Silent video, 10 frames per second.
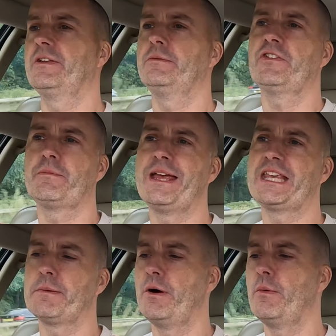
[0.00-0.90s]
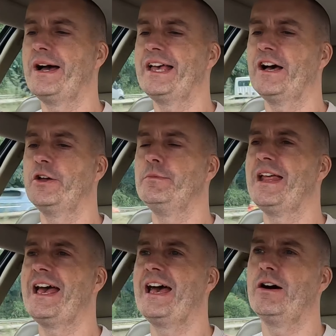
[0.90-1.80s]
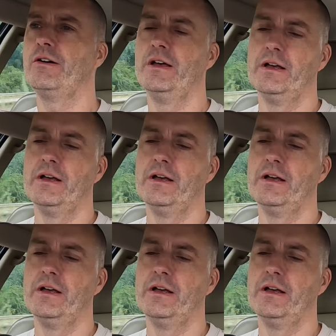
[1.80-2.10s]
I'm just making my way home now.